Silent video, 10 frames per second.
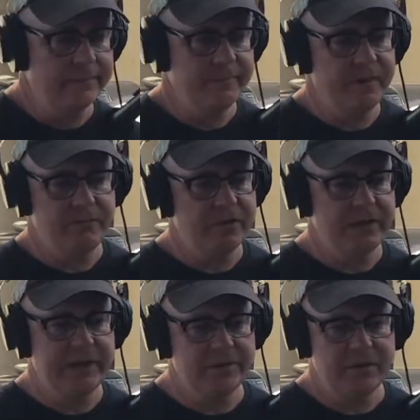never
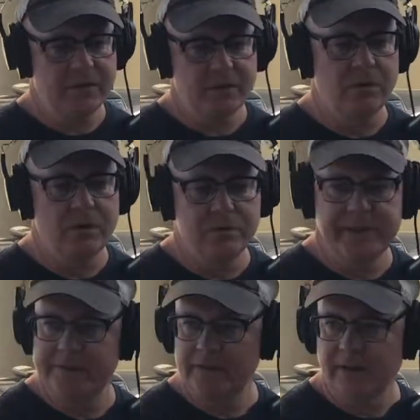going to get along with
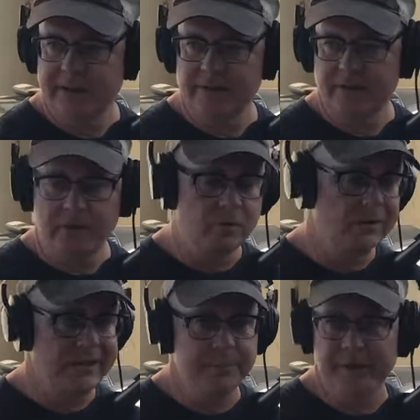these guys. They don't
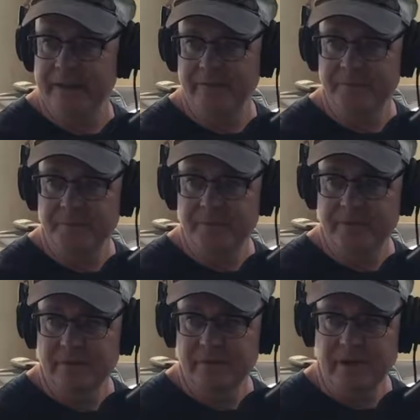like me,
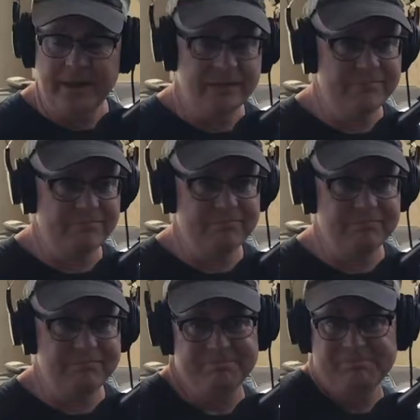and
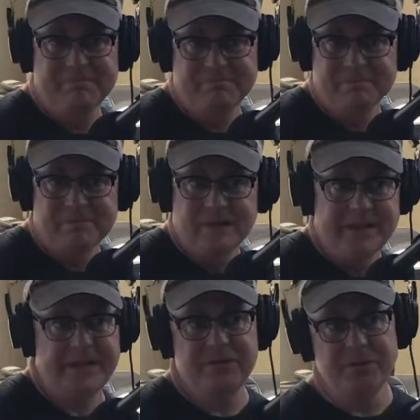I
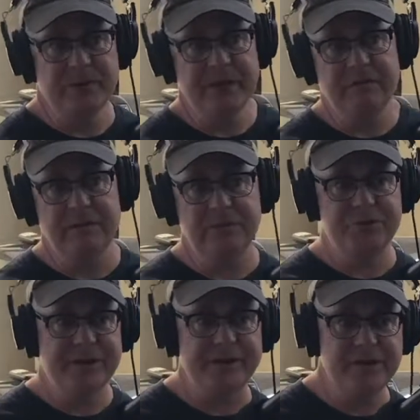can't do anything to
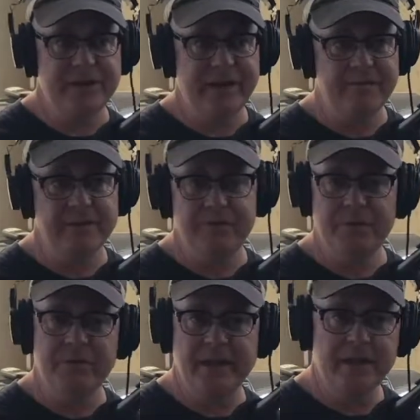change that. If
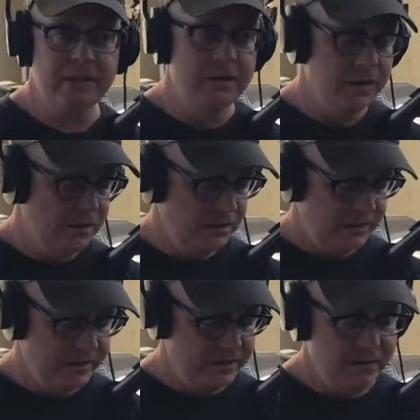you think
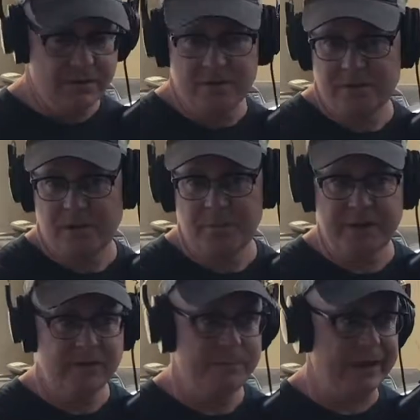that the other guitar
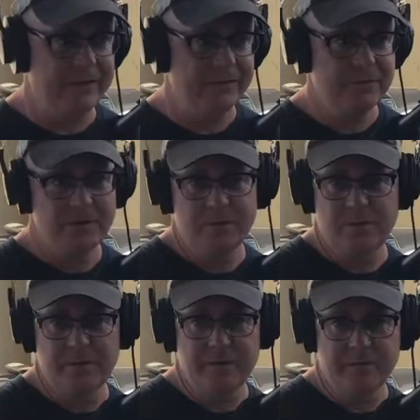player is better,
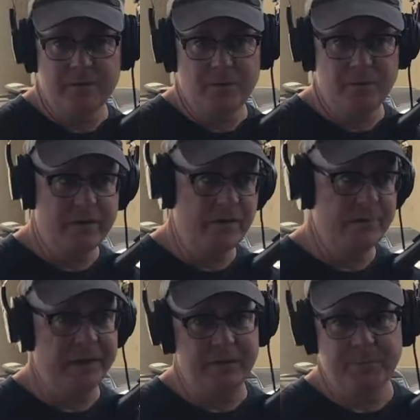or they're a
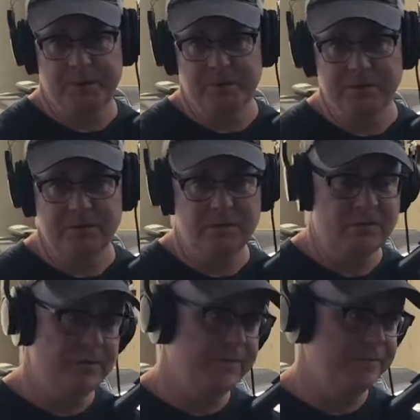better person,
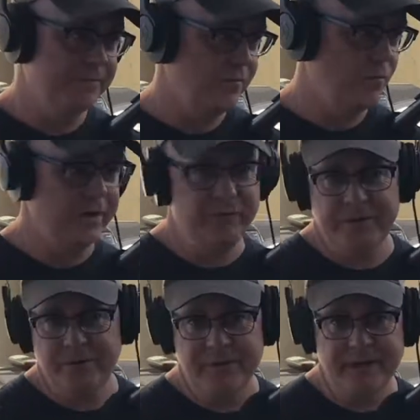or whatever
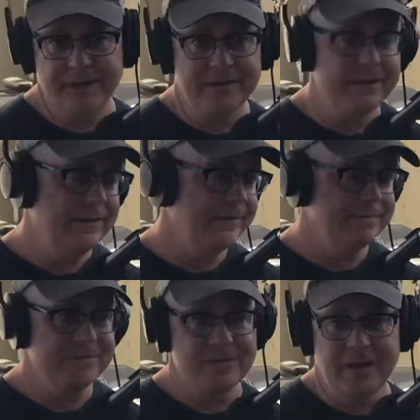you think,
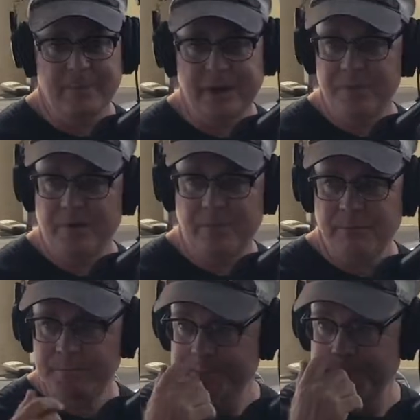it's not my problem.